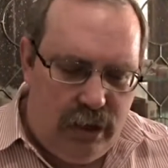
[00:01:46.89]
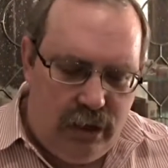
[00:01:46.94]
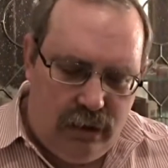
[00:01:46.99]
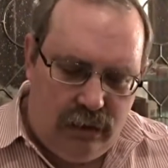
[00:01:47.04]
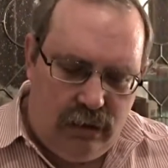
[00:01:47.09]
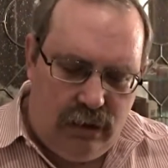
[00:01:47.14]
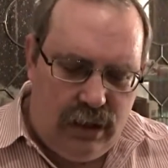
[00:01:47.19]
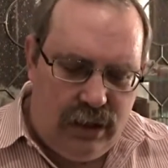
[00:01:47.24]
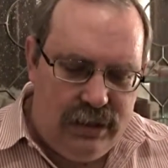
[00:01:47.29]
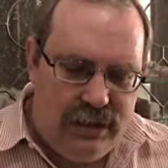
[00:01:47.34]

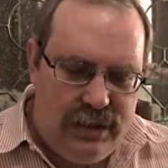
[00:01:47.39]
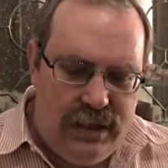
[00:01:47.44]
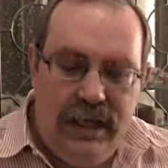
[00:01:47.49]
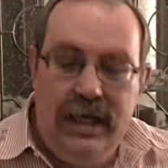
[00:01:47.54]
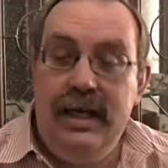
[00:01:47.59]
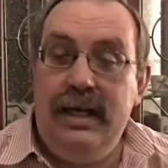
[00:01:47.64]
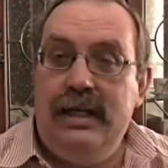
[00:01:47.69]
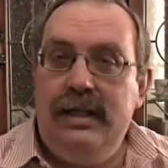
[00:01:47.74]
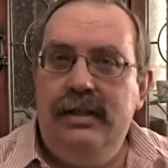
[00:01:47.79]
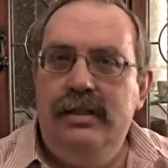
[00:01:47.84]
across
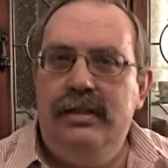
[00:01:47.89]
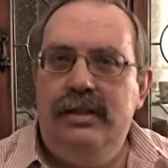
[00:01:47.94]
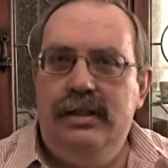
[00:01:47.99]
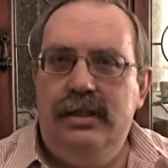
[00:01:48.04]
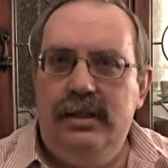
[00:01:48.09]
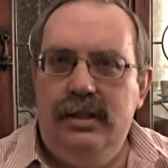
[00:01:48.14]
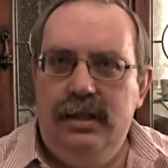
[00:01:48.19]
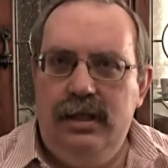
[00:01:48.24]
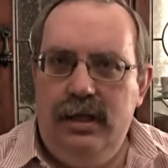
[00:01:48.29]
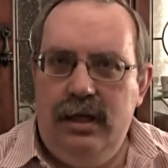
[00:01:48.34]
is
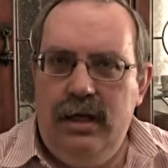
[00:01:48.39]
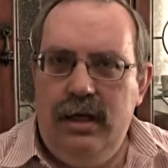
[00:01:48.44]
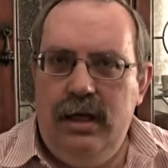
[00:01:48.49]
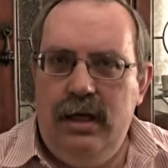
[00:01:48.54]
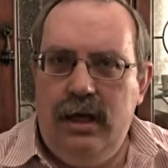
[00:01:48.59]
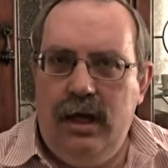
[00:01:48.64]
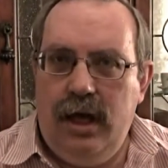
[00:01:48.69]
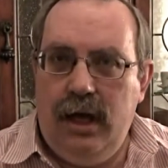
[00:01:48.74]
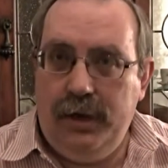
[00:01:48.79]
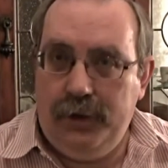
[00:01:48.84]

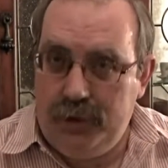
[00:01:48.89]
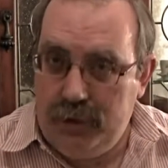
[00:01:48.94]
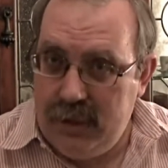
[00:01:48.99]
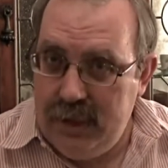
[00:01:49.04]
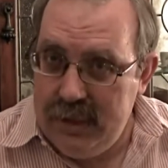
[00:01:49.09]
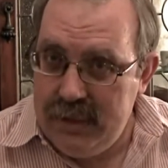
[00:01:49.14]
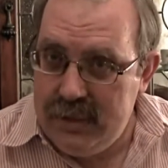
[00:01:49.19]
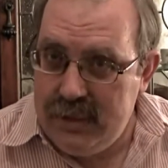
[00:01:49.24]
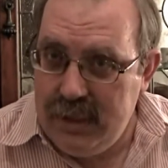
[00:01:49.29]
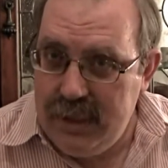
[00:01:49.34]
a
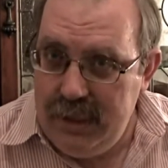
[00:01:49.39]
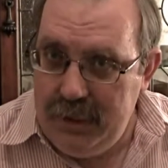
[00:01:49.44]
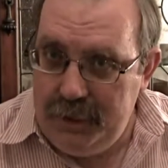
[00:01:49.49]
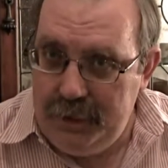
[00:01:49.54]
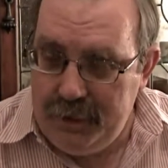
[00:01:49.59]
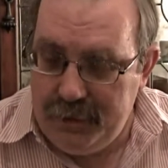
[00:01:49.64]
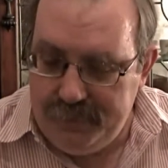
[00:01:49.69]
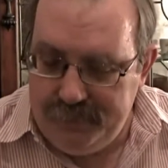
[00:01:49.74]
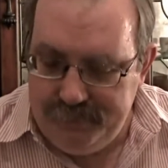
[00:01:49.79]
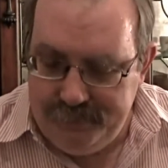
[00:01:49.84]

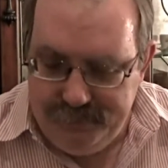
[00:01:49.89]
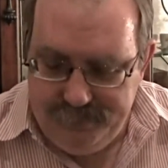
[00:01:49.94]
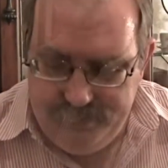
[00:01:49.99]
translation.